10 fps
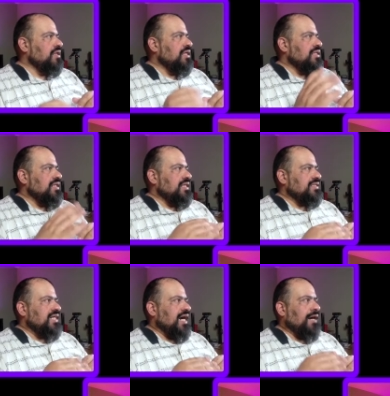the
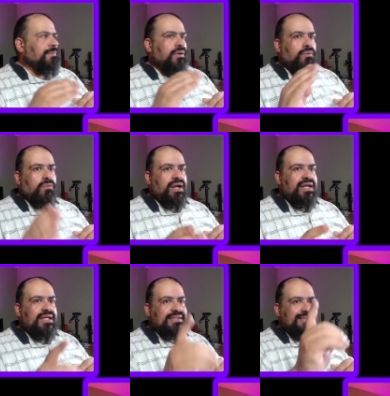top
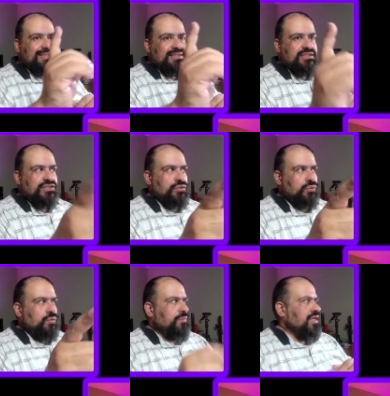right is the
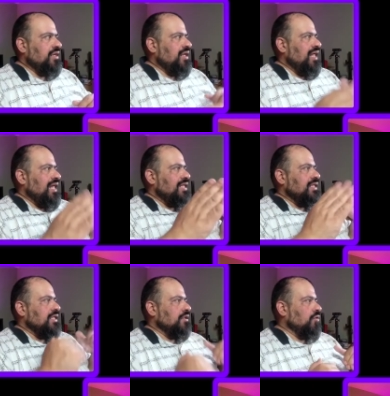Zoom, and
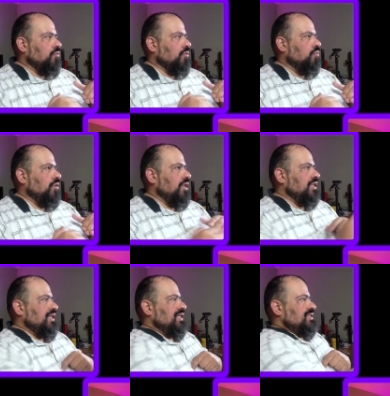the lower one
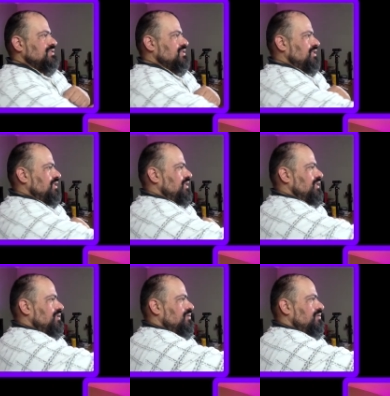is the
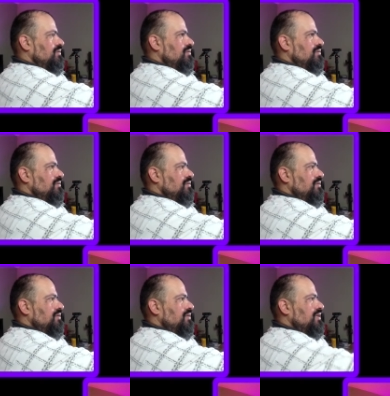
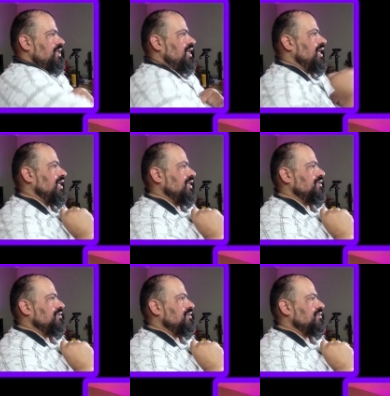Canon.